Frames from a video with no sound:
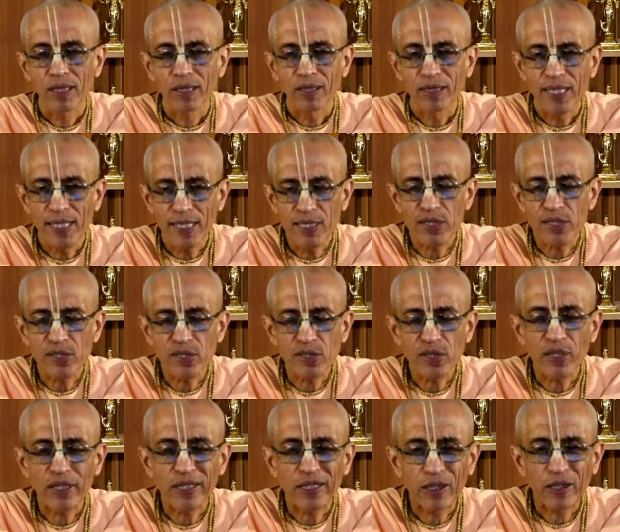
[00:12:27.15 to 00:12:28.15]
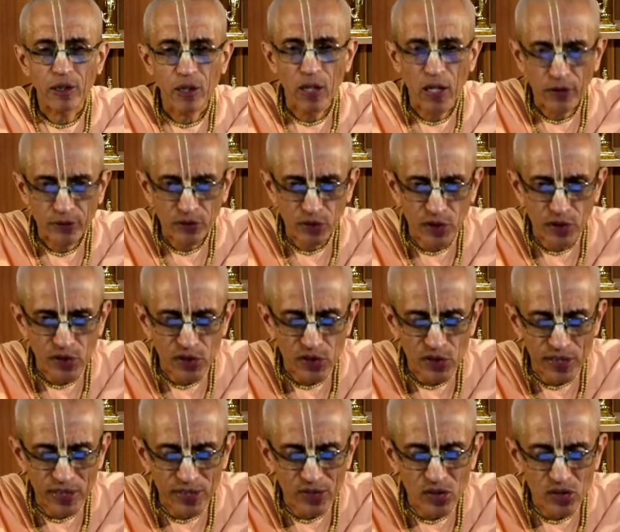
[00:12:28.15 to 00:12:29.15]
his
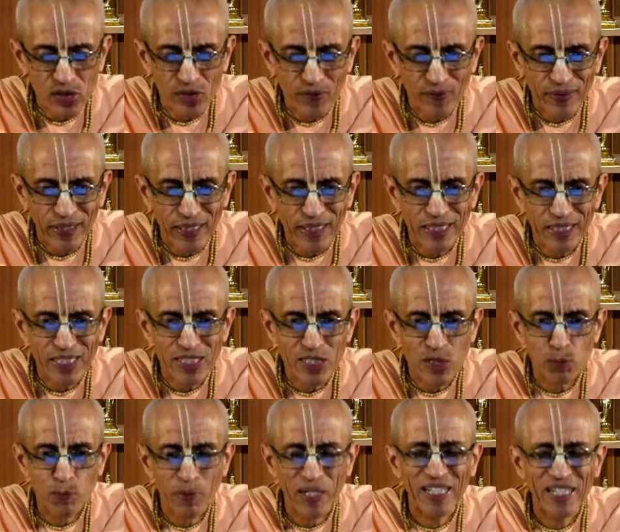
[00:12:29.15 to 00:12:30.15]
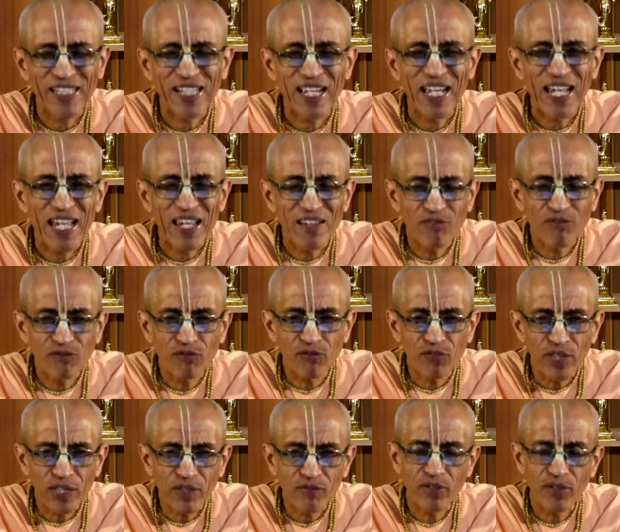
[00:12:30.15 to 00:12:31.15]
consciousness is spread
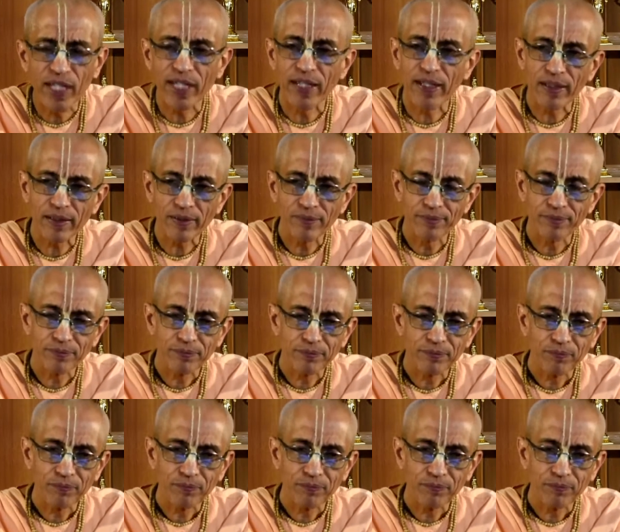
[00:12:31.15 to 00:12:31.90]
everywhere